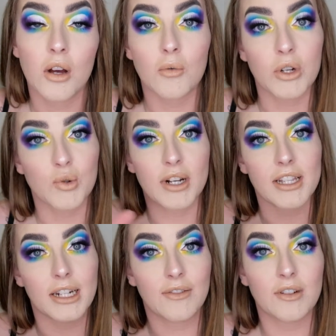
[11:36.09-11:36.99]
which
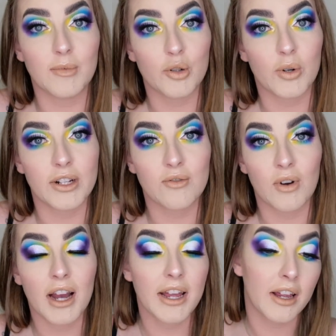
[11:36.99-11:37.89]
one's left and which one's
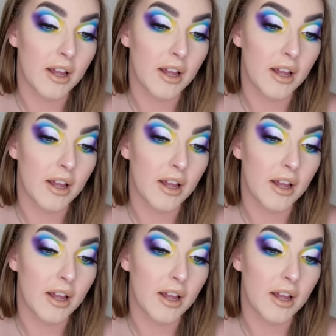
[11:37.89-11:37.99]
right.